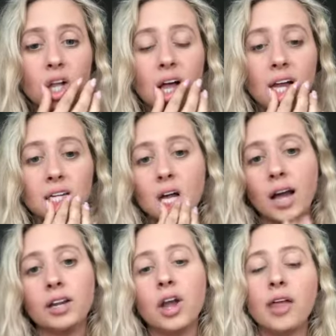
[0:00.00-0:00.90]
I,
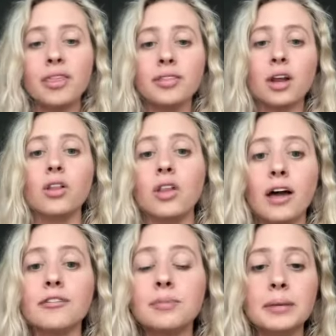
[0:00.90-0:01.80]
I, I think that a
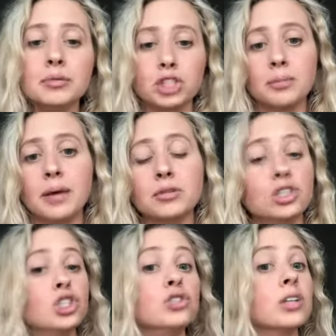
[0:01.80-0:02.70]
lot of people should be able
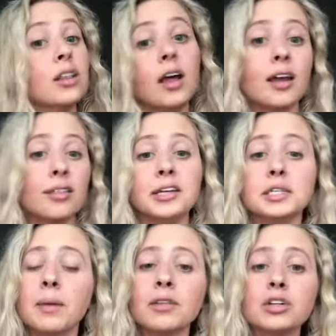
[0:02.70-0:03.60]
to choose a lot of things
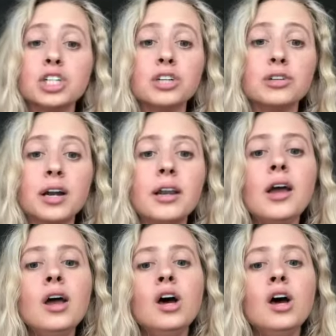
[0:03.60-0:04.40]
about their children,